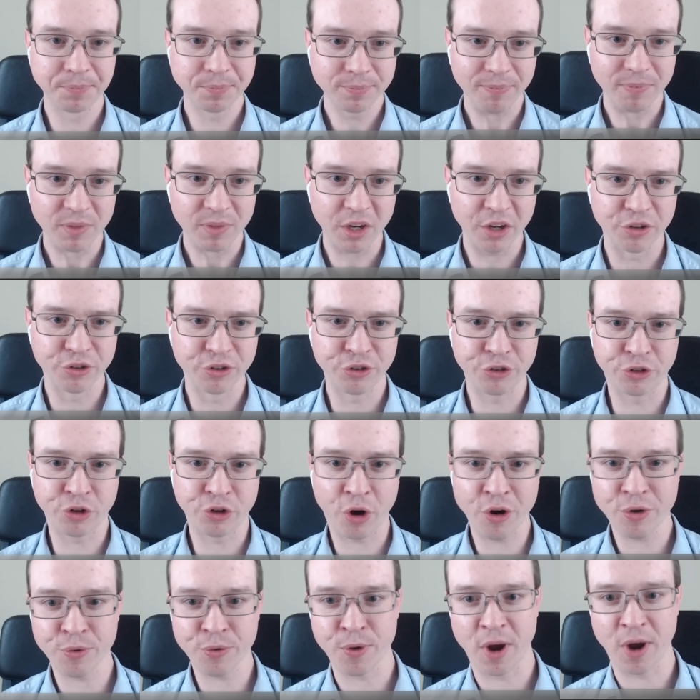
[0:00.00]

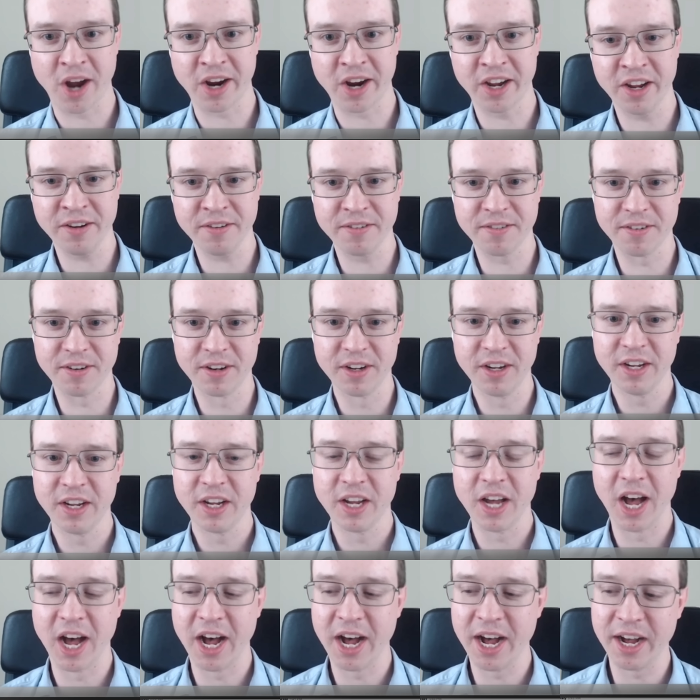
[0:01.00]
Start Rocket
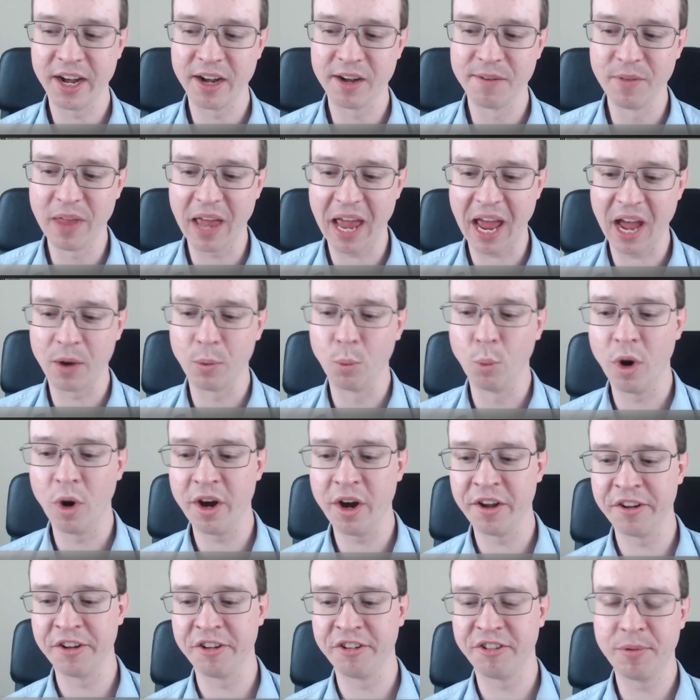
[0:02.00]

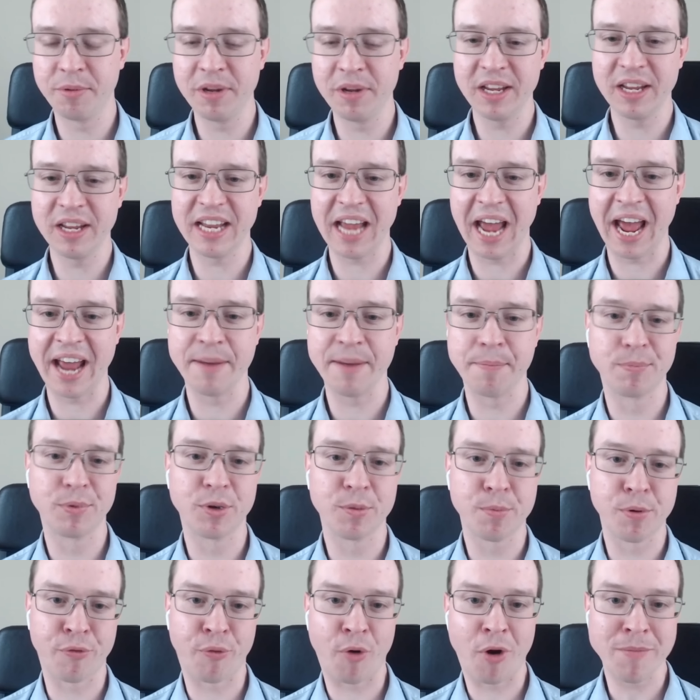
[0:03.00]
had
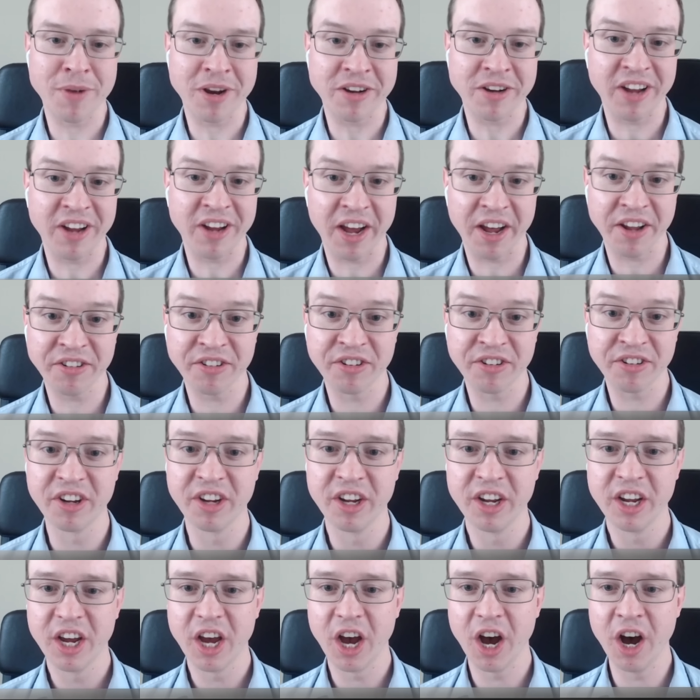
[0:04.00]
performed a test
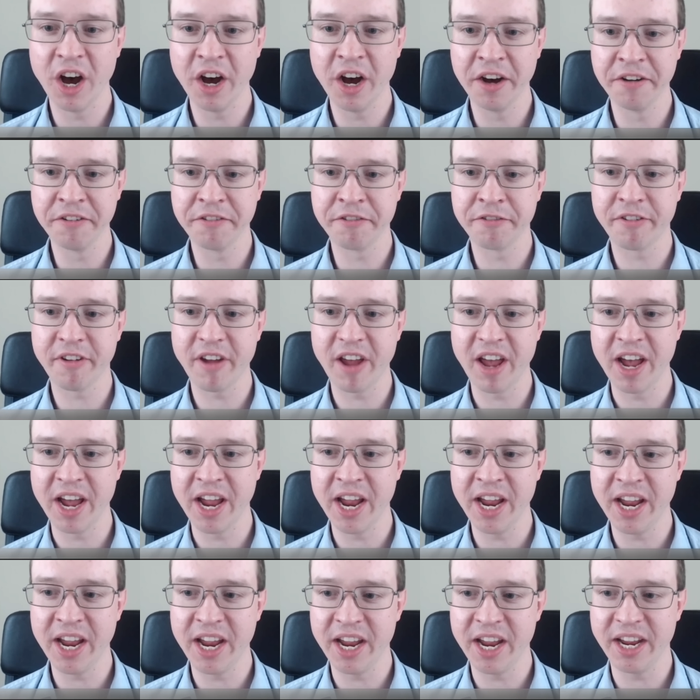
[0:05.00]
of
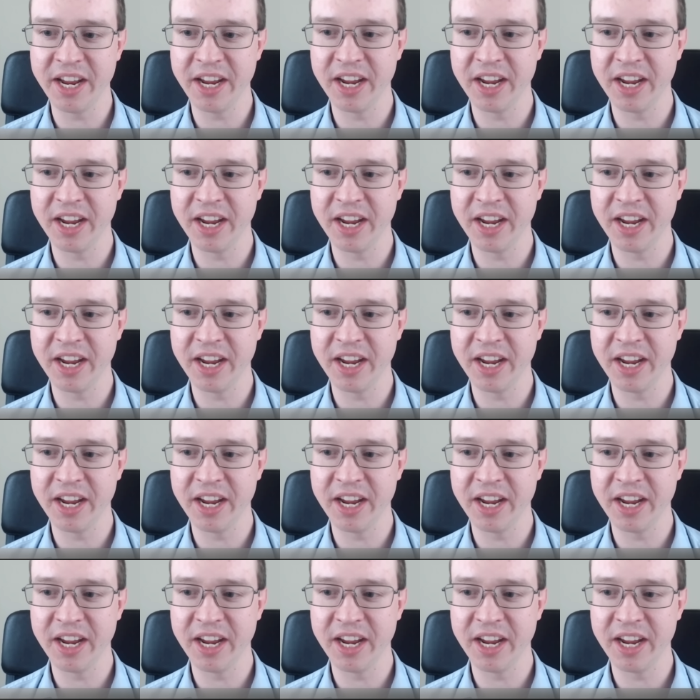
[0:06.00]
a